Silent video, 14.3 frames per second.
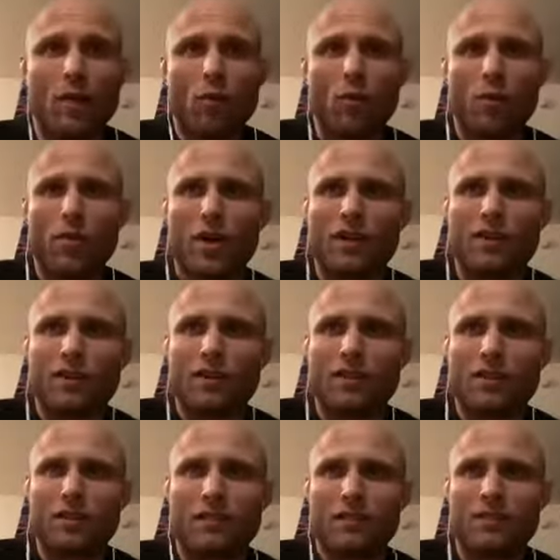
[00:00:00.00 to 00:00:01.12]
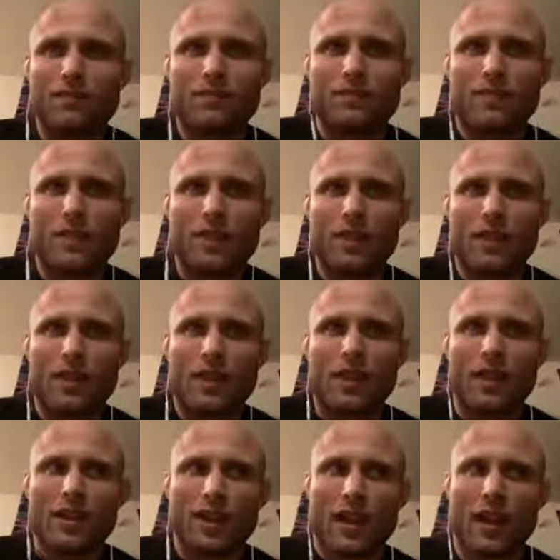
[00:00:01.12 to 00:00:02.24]
But
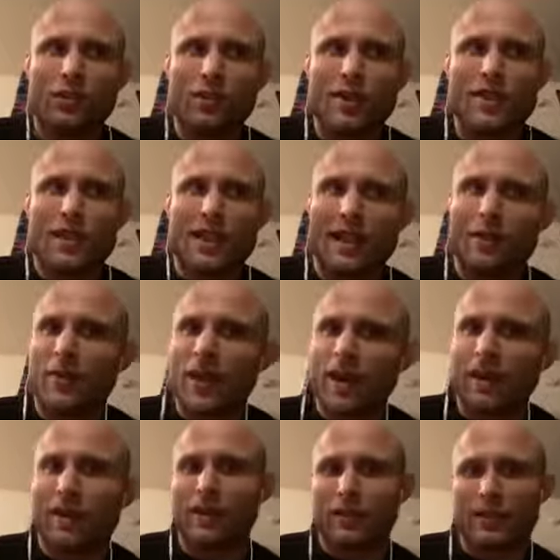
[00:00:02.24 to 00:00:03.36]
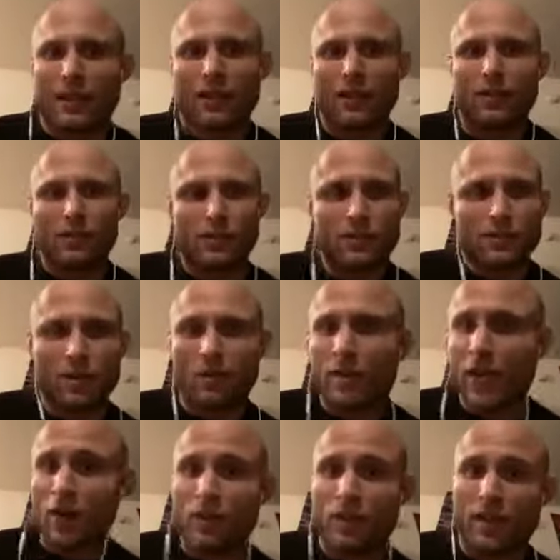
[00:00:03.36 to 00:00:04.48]
now it's like I'm getting like,
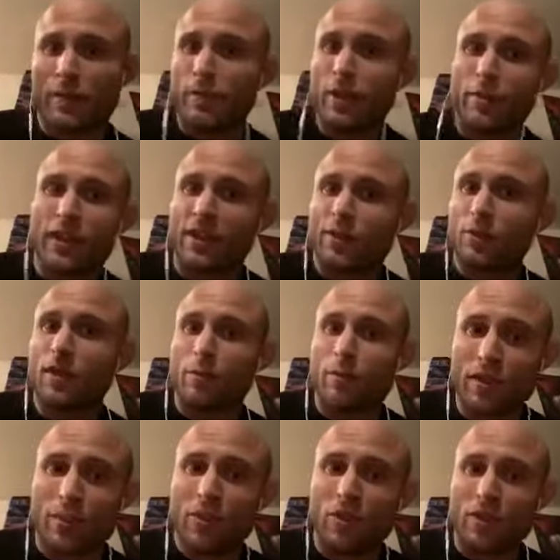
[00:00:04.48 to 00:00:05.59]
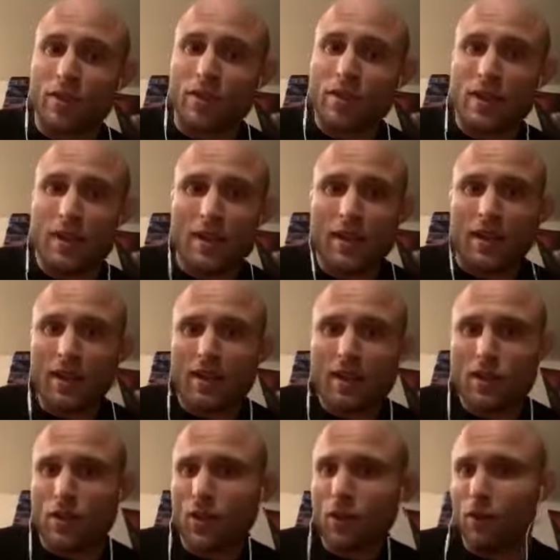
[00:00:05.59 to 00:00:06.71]
now I'm going to be playing with the big boys.
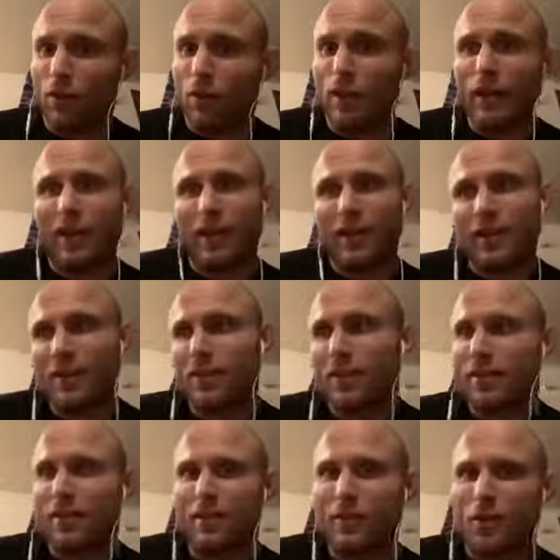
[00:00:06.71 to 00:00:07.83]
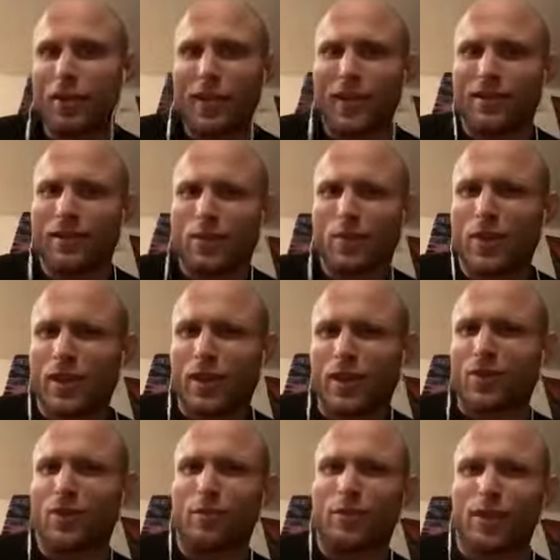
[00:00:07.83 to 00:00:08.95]
So you can't just be like,
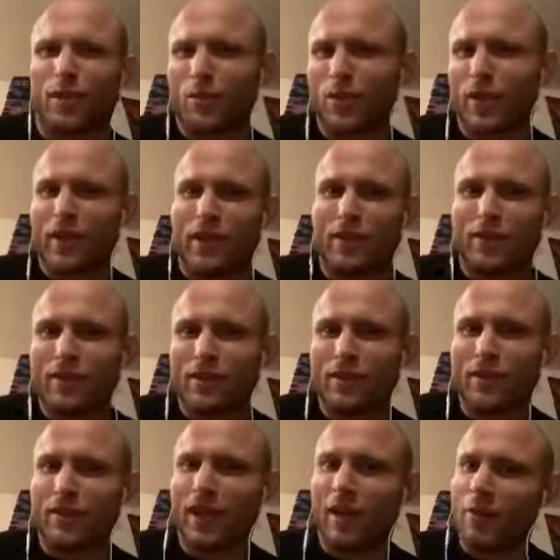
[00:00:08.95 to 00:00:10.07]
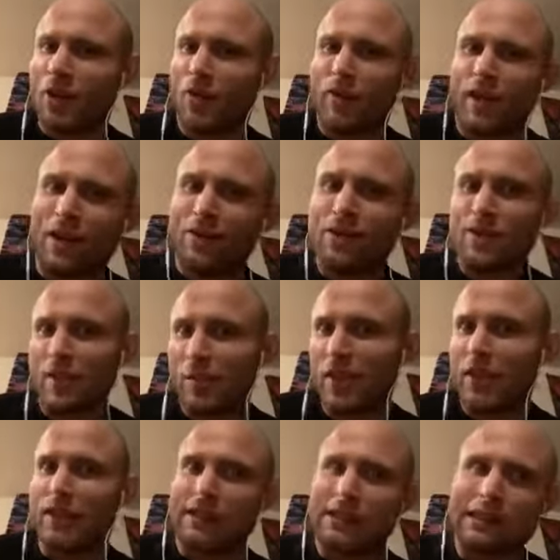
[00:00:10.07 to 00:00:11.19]
oh, I'm going to win every single time. No, now it's going to be
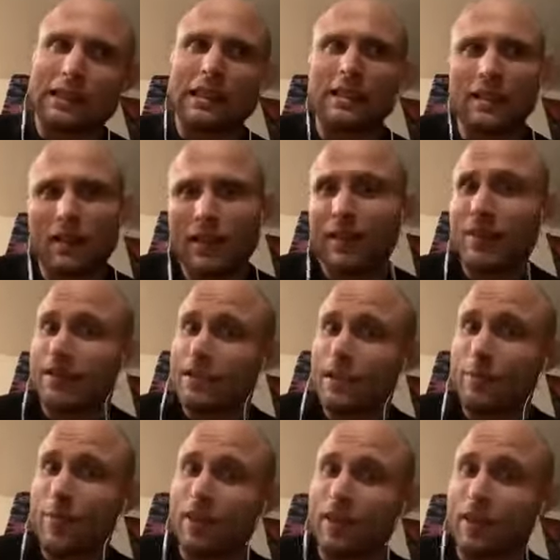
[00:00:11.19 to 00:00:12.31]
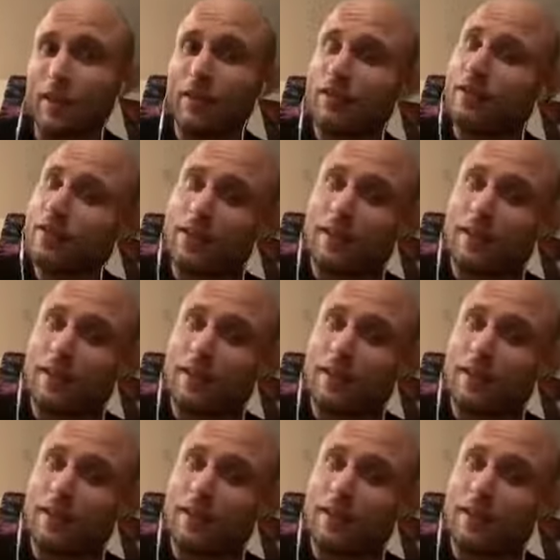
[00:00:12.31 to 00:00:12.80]
like, it's going to be tough.